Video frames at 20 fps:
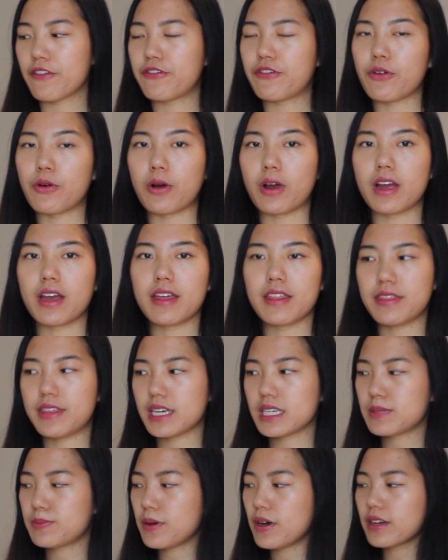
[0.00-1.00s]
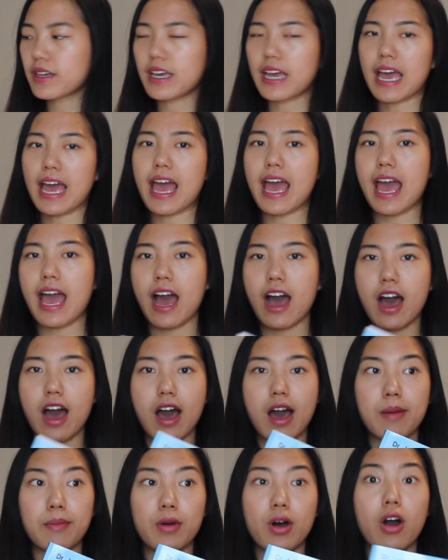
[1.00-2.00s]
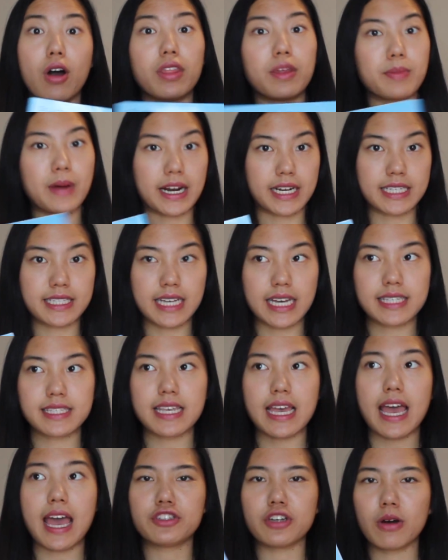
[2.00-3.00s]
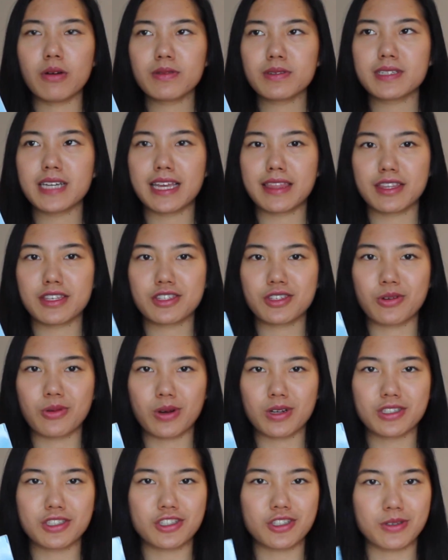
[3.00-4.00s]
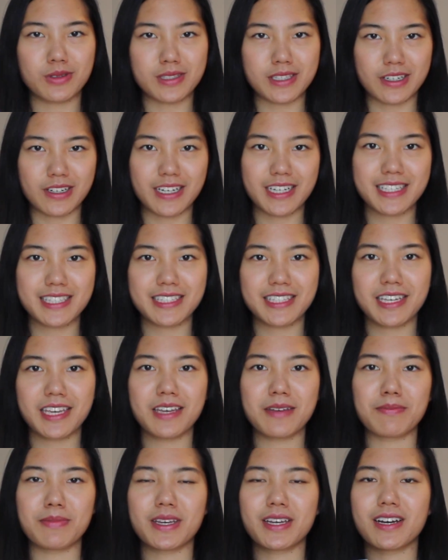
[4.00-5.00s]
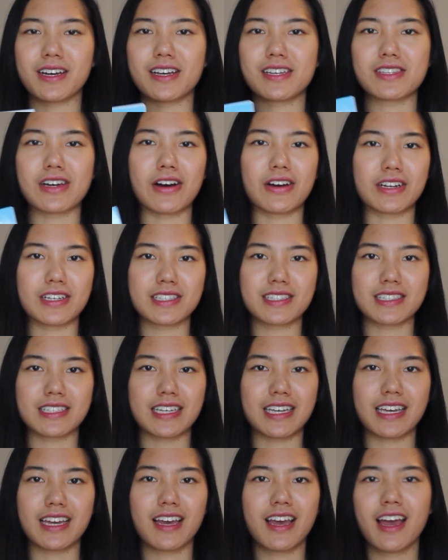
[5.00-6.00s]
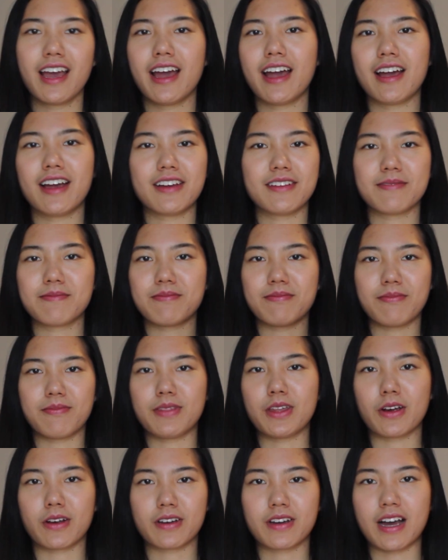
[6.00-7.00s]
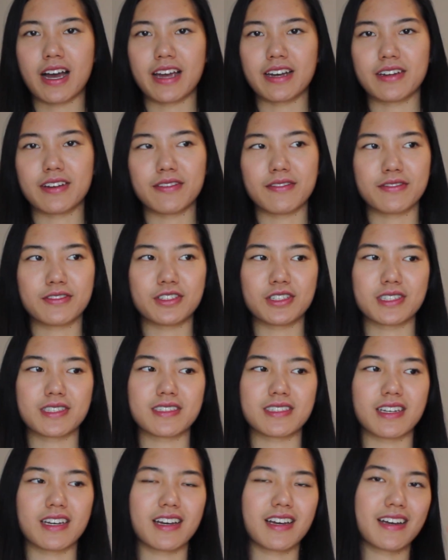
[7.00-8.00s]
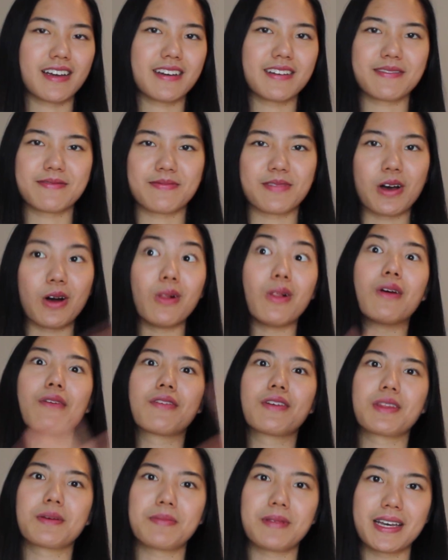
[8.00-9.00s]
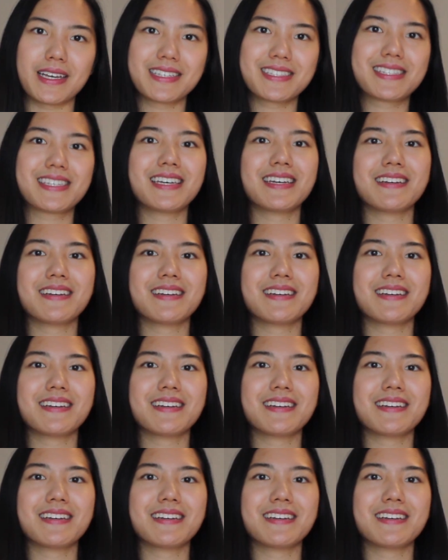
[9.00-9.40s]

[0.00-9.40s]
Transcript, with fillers: For this book, um, all the practice tests, don't take the scores too seriously because honestly, they're kind of just uh, all over the place.